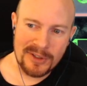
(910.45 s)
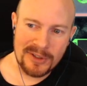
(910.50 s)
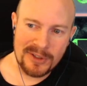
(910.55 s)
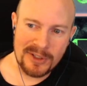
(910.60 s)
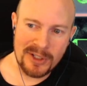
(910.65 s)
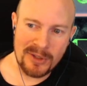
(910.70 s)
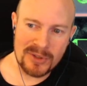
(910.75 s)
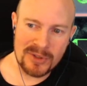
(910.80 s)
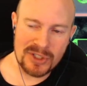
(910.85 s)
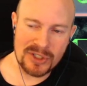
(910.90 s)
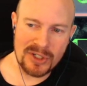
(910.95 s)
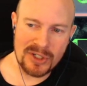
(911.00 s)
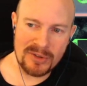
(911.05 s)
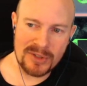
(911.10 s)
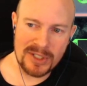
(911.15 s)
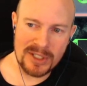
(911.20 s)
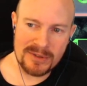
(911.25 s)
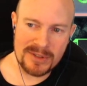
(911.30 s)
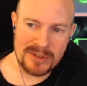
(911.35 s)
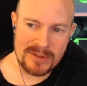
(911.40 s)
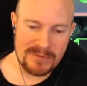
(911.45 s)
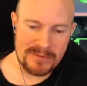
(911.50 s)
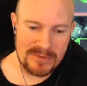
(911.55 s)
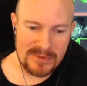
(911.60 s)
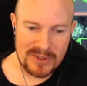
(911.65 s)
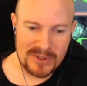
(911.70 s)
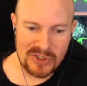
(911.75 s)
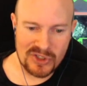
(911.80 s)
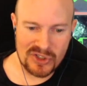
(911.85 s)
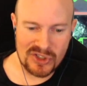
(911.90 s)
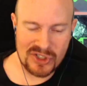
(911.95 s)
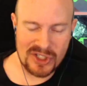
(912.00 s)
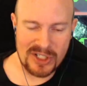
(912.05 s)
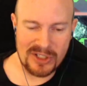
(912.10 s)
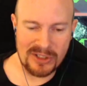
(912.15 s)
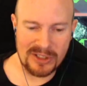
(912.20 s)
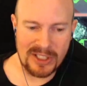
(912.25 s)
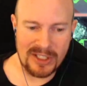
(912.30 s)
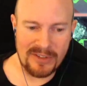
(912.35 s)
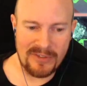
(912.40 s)
You know what you don't need
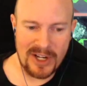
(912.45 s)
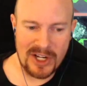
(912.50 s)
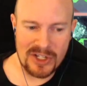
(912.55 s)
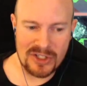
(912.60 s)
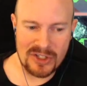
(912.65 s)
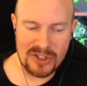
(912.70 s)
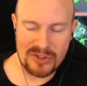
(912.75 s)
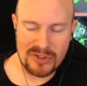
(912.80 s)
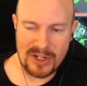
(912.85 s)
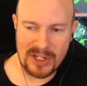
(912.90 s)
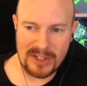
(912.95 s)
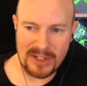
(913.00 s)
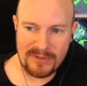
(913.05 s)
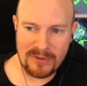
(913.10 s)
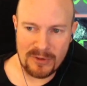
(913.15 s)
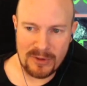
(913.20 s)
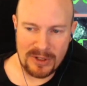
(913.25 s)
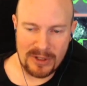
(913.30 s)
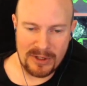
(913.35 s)
shield and evasion training for,